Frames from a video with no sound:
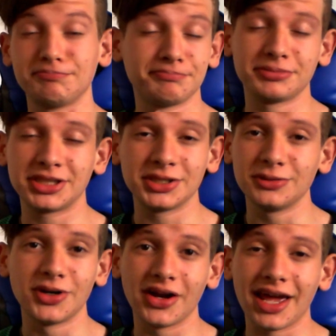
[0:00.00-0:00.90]
still
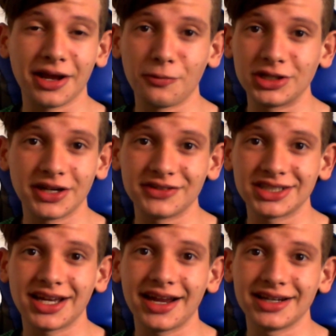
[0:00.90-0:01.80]
not getting whichever
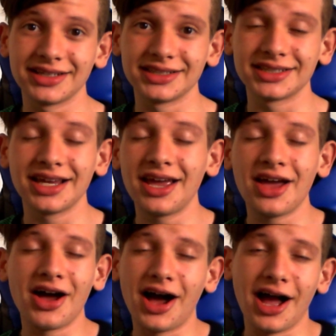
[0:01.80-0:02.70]
side it is.
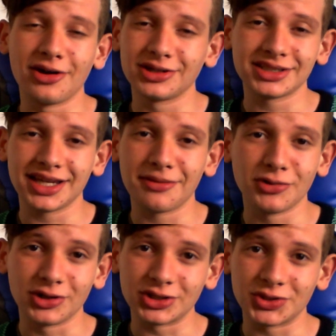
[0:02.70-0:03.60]
I honestly am
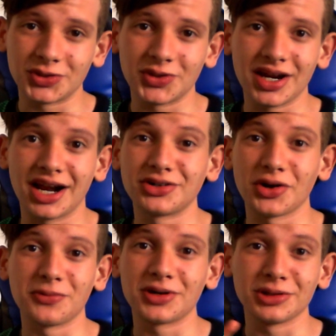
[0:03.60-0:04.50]
not sure, and I
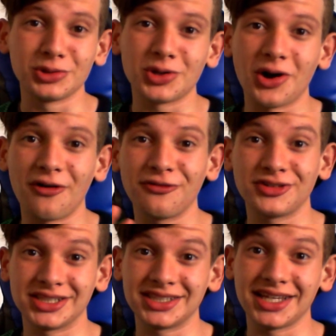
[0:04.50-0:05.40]
don't want to look off
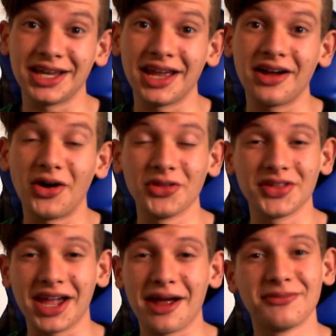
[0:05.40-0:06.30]
to see on
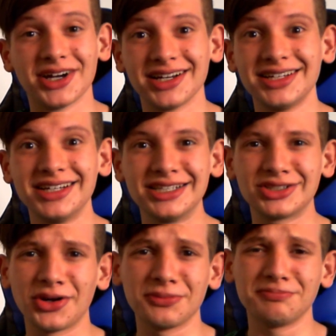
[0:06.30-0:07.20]
the camera.
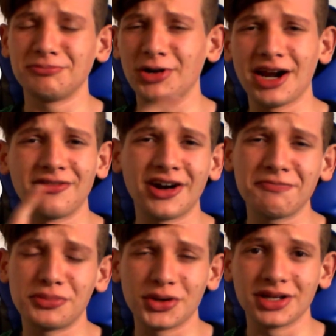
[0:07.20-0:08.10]
So wherever I
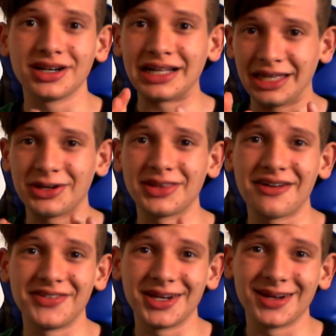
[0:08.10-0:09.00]
put it, click on
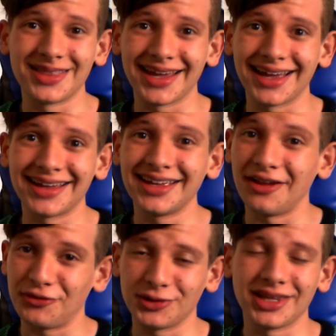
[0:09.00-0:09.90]
that video there
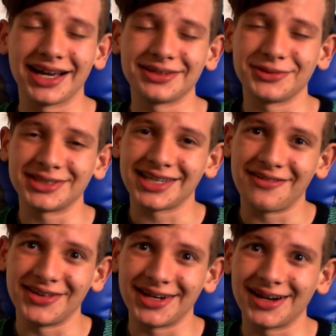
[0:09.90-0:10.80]
if you would like to watch that
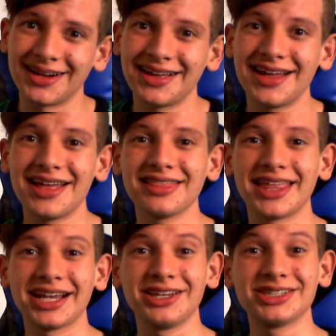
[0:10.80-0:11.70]
video.
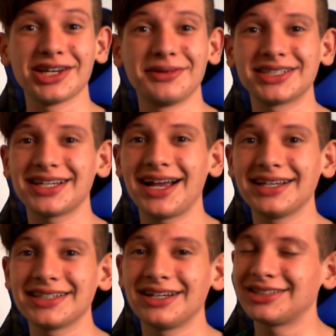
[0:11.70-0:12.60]
Thank you so much
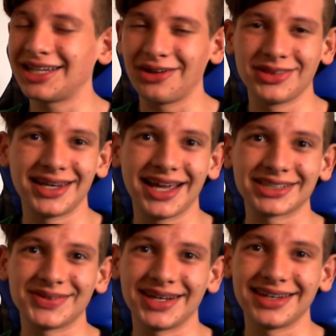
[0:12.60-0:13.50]
guys, and I'll see you on the
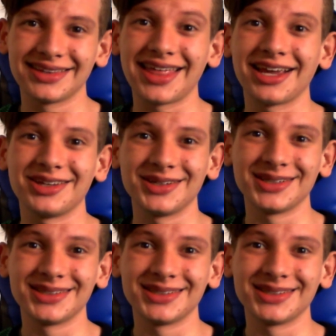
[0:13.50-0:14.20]
next one. Thank you.